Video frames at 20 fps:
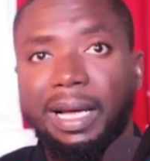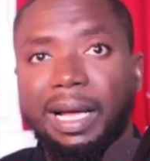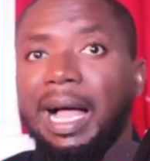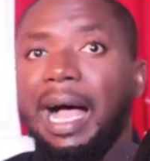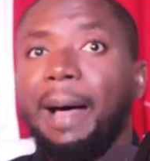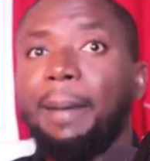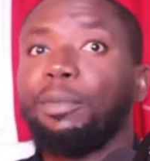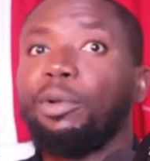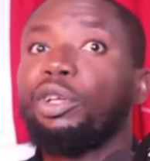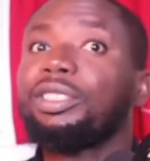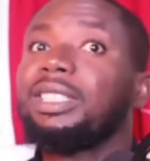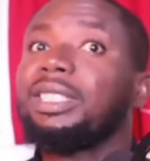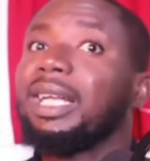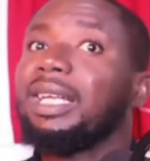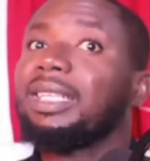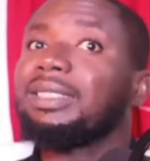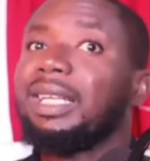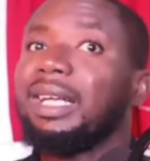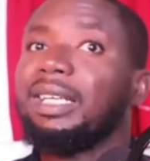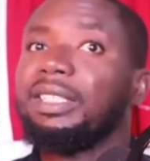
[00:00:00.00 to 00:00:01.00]
I'm not saying
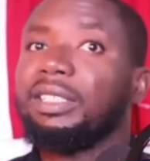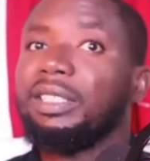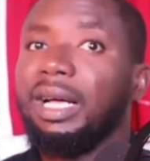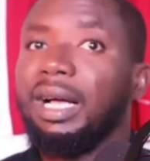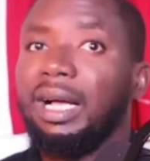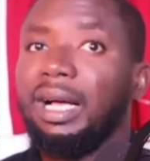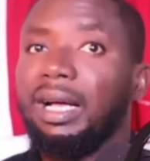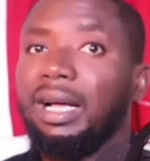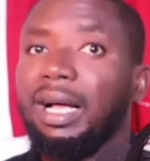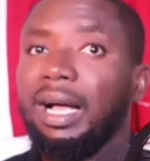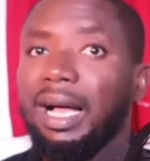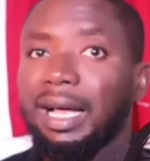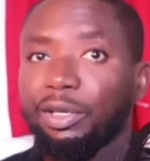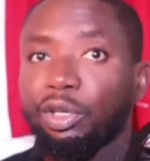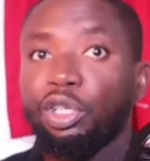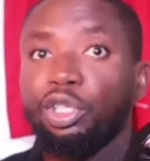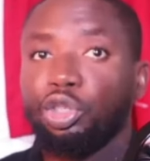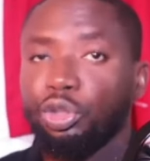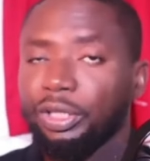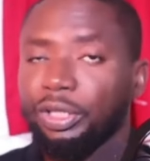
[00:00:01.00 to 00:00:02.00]
Arsenal are not
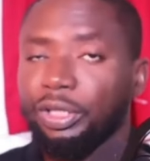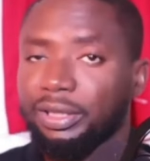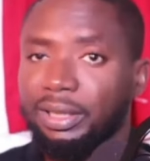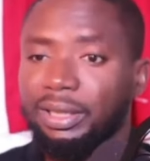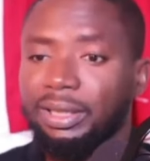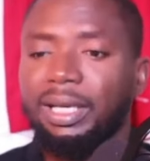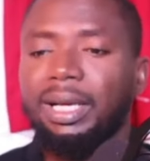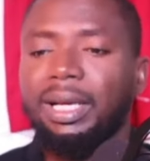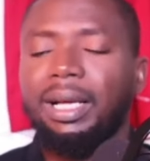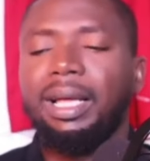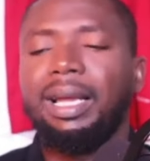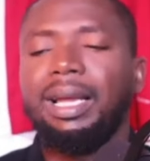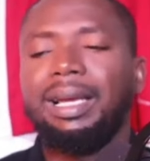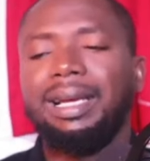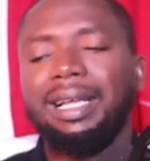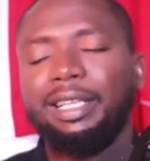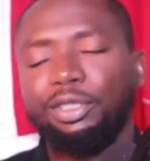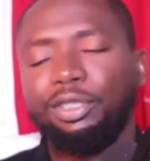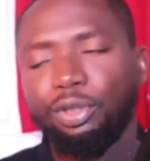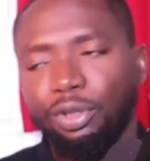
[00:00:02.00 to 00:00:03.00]
interested.
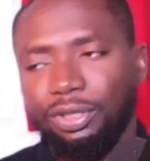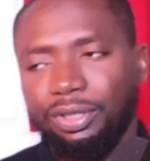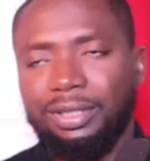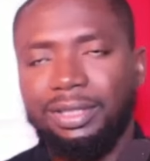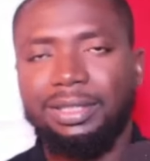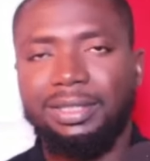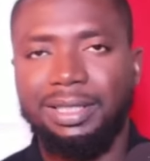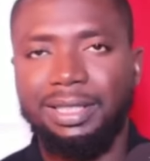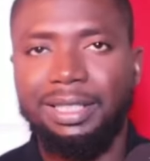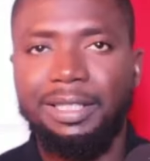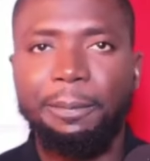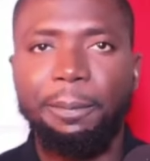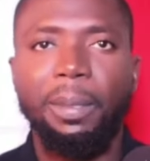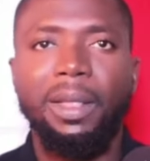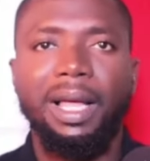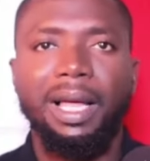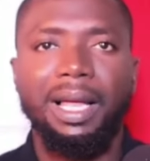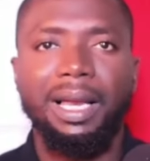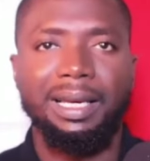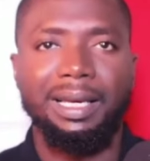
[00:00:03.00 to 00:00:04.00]
Let us see.
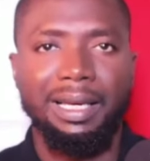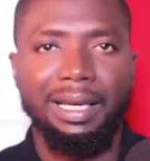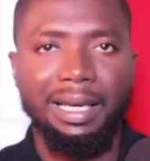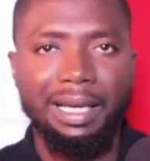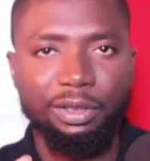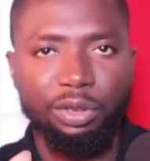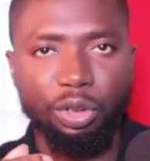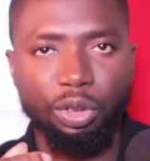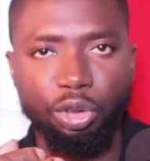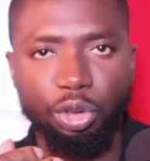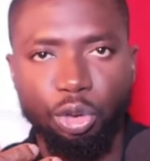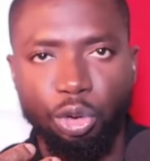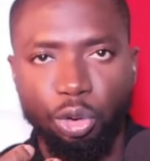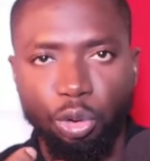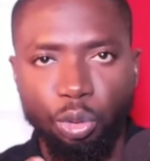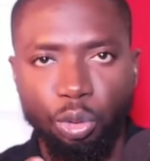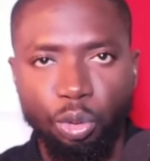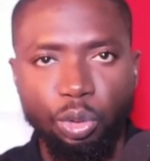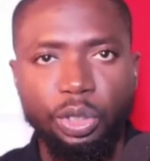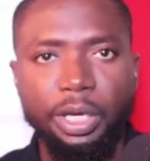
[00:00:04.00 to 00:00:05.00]
Let us
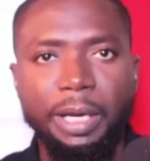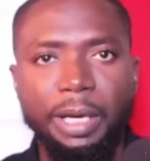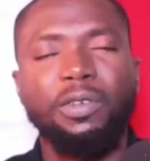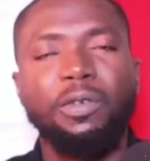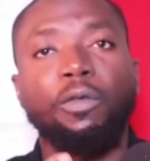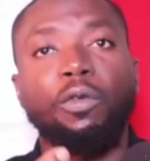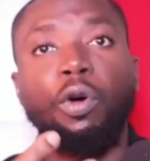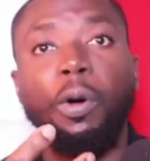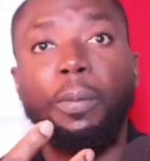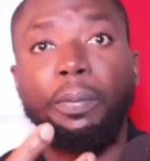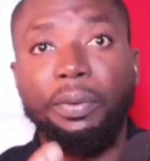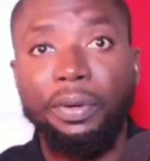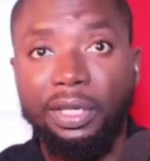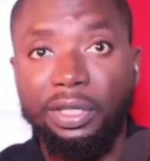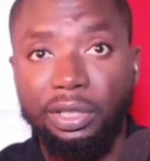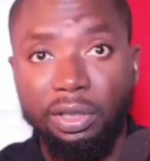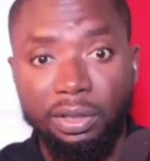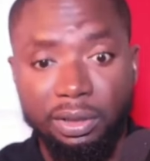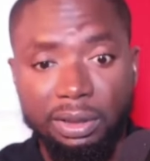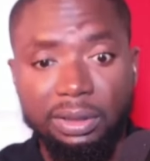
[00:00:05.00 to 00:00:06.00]
show a bit of
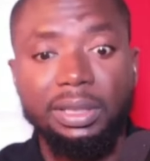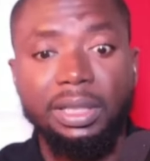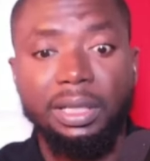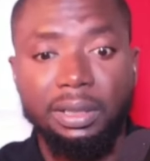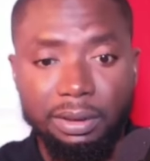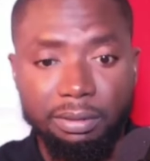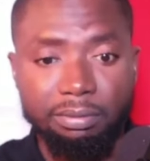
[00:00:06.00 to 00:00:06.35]
comprehension and understanding.